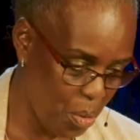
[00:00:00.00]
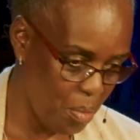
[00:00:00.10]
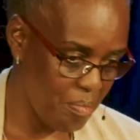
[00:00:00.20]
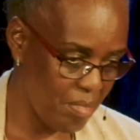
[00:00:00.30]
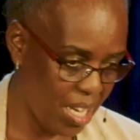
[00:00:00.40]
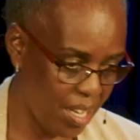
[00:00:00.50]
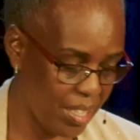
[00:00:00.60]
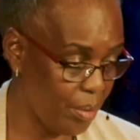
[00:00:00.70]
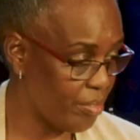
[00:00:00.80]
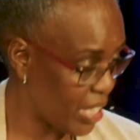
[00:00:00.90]
home,
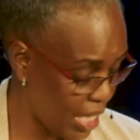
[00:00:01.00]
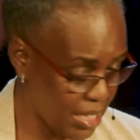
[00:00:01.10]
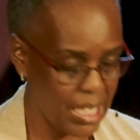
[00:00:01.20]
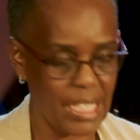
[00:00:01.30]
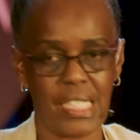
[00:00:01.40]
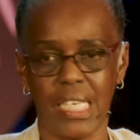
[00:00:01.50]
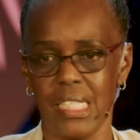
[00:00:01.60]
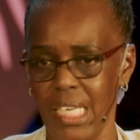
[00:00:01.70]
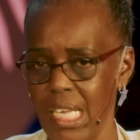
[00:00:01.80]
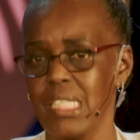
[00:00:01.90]
they were very
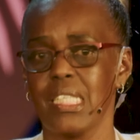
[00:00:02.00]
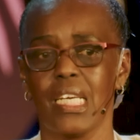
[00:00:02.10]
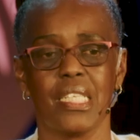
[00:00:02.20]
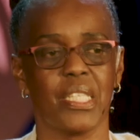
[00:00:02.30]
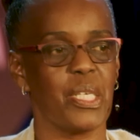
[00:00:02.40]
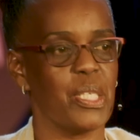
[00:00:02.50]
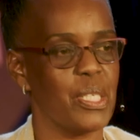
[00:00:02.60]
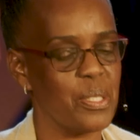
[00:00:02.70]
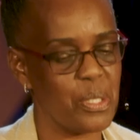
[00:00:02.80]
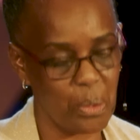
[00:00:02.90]
excited, elated. They
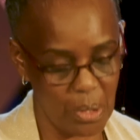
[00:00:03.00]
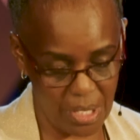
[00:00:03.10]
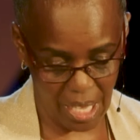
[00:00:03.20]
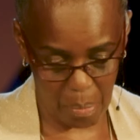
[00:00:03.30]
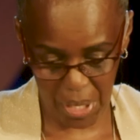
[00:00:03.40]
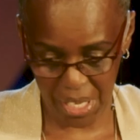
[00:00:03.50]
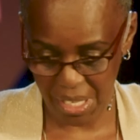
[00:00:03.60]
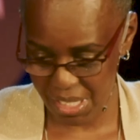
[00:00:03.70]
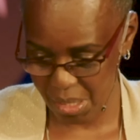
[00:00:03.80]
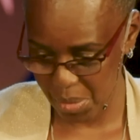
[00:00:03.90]
told their parents